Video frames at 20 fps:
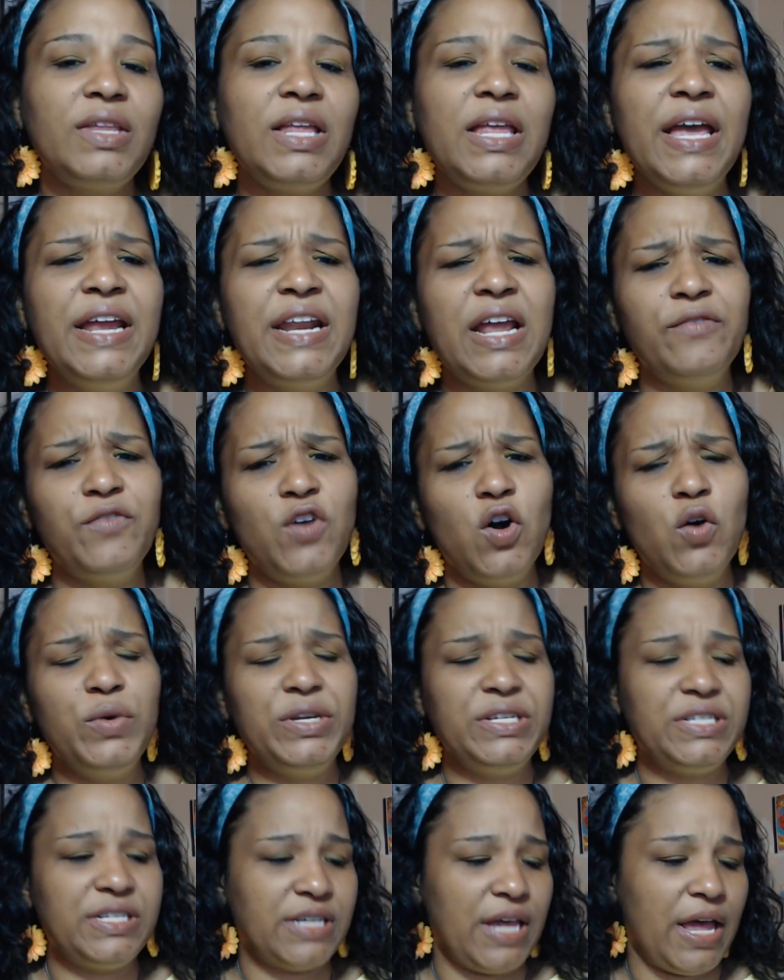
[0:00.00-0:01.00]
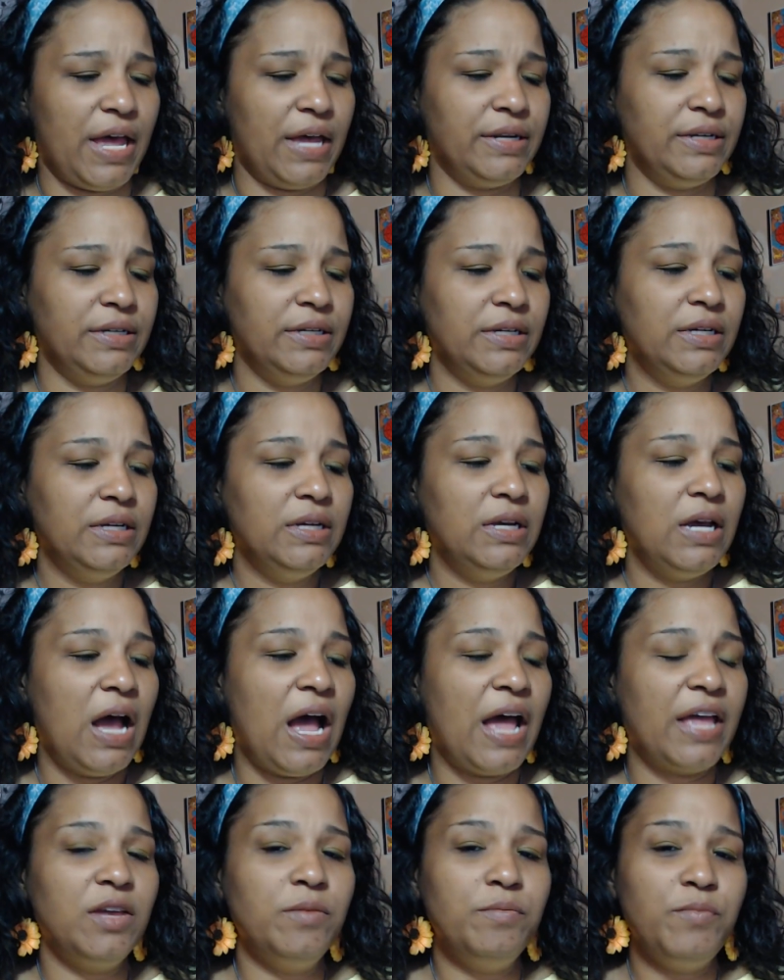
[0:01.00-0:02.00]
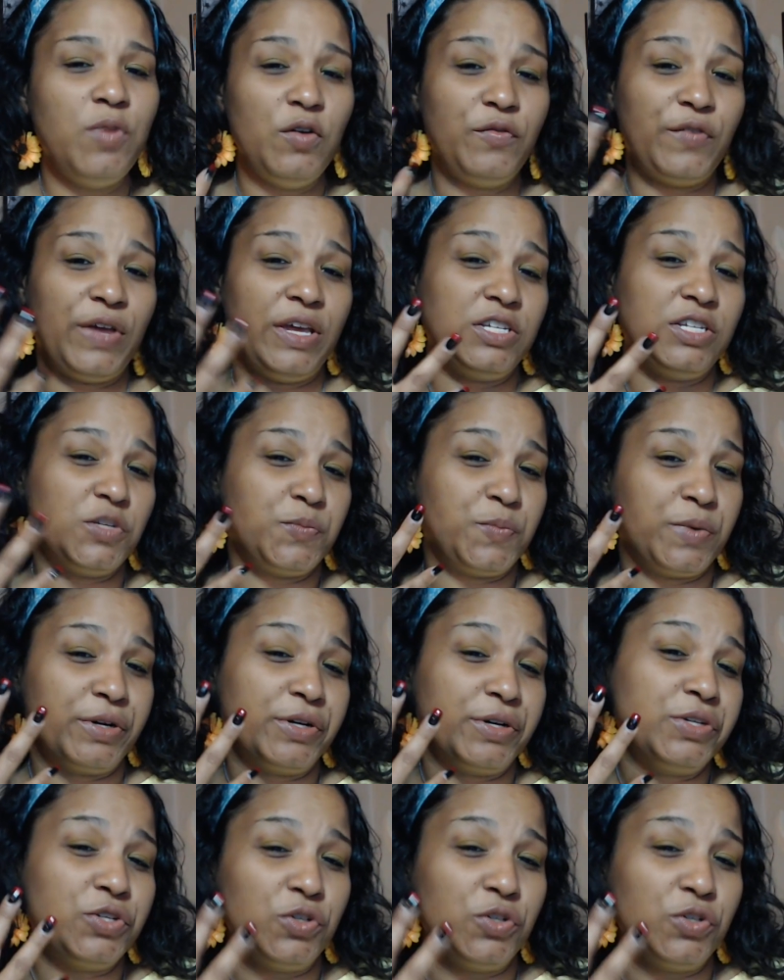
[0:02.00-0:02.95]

And I've always said, I am both a spiritual